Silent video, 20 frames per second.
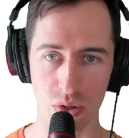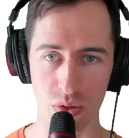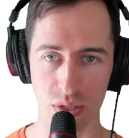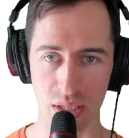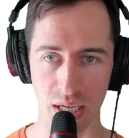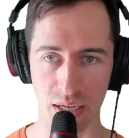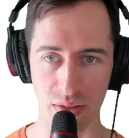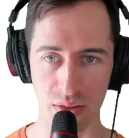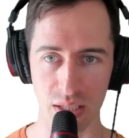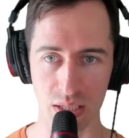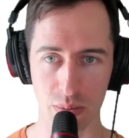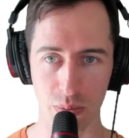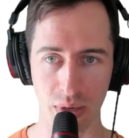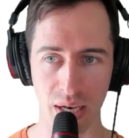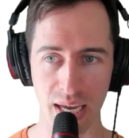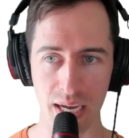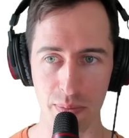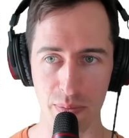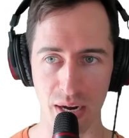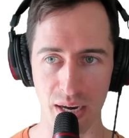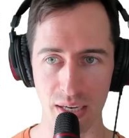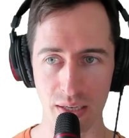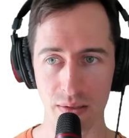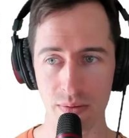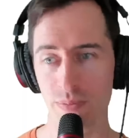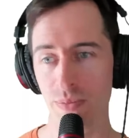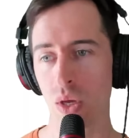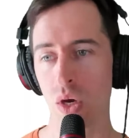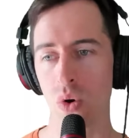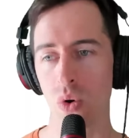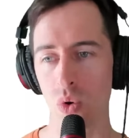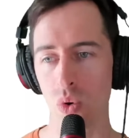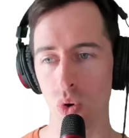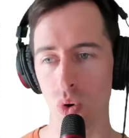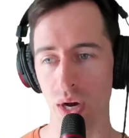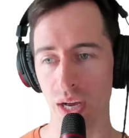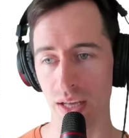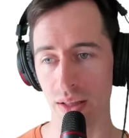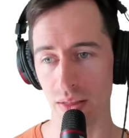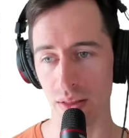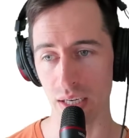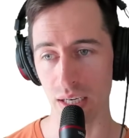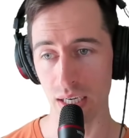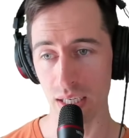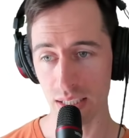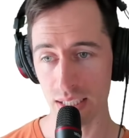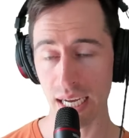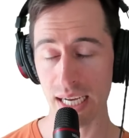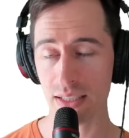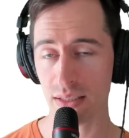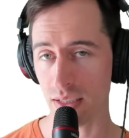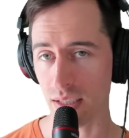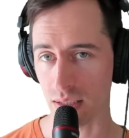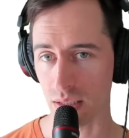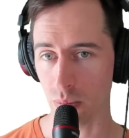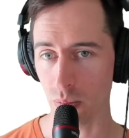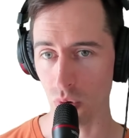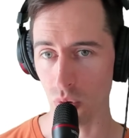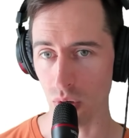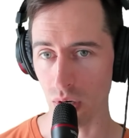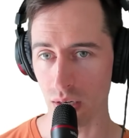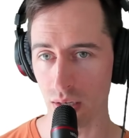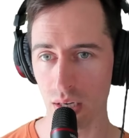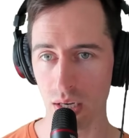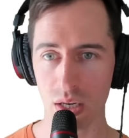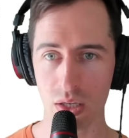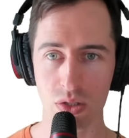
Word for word: using this play button or in the test explorer.